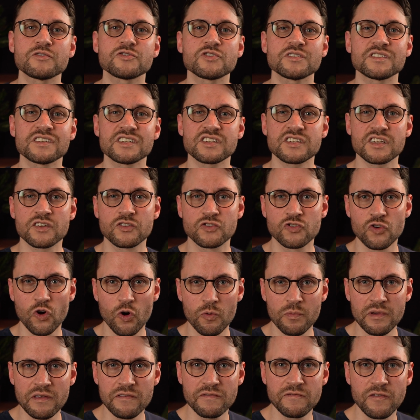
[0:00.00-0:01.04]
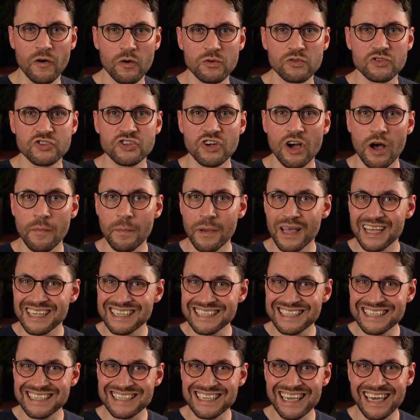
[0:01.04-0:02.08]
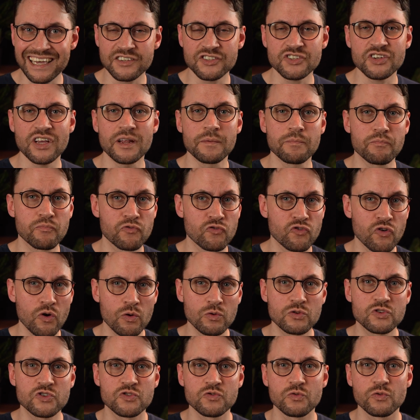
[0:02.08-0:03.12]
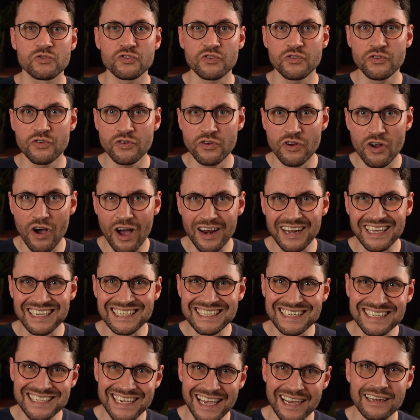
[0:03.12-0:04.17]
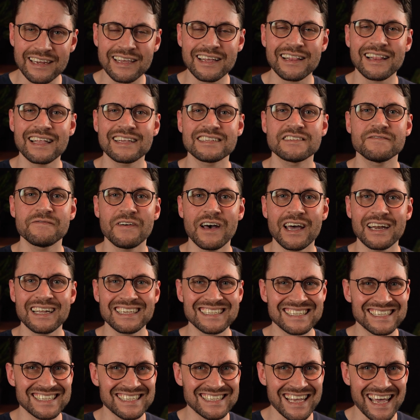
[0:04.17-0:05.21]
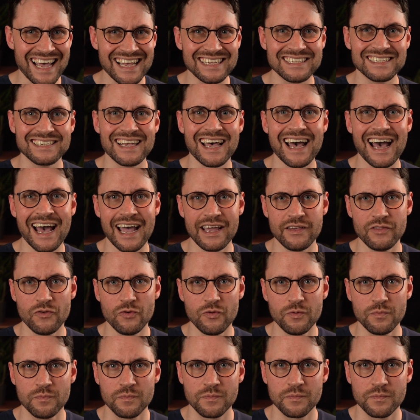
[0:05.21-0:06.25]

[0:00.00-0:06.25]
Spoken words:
such as Adobe Photoshop, Sketch, and Pro Tools are not exactly classified as SaaS either.